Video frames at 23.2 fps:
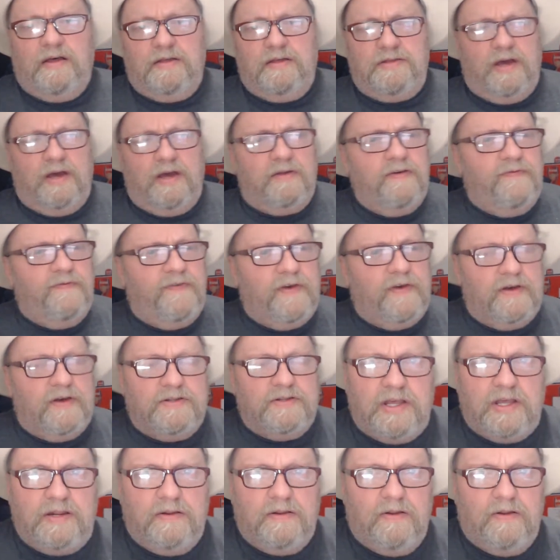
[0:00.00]
The only thing I
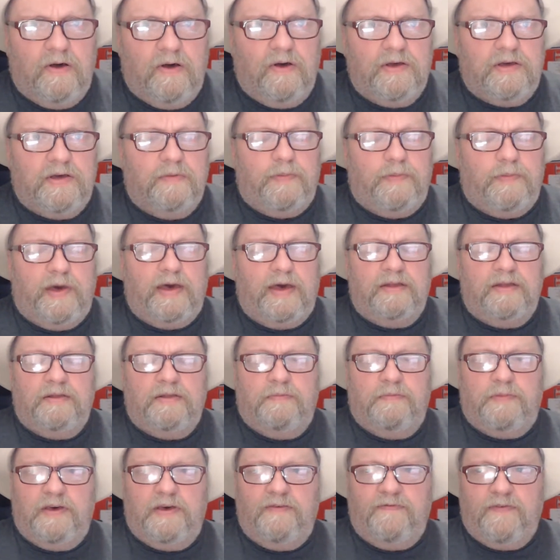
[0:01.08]
didn't like about it, to
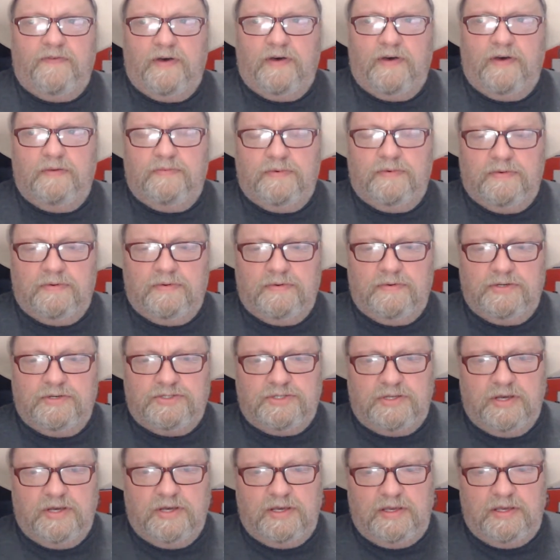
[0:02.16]
be fair,
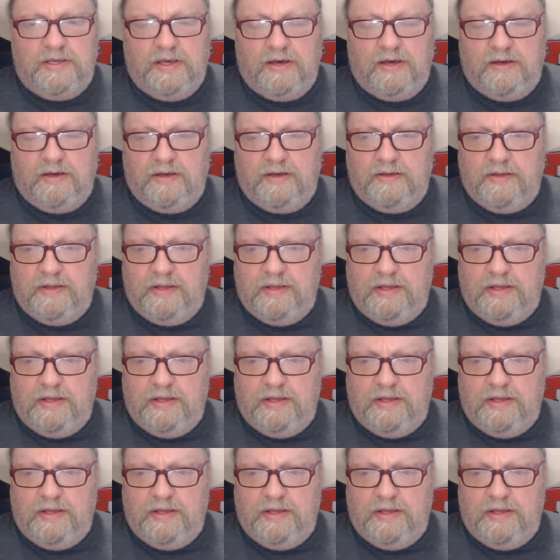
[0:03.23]
was the